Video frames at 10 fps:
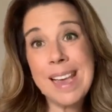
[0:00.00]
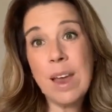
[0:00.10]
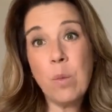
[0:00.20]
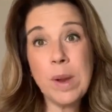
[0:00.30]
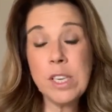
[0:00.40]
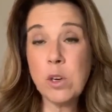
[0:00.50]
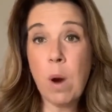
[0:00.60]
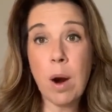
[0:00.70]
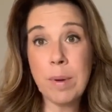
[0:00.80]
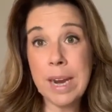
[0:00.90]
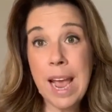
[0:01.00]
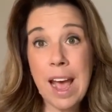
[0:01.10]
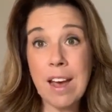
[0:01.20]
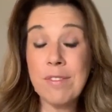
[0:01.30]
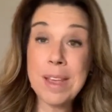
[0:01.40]
And once you already
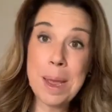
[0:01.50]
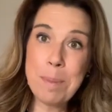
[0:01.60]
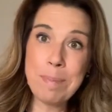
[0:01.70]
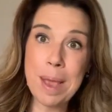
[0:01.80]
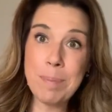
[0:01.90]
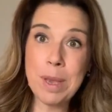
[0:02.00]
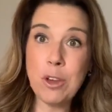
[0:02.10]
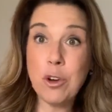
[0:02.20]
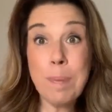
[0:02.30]
have maybe your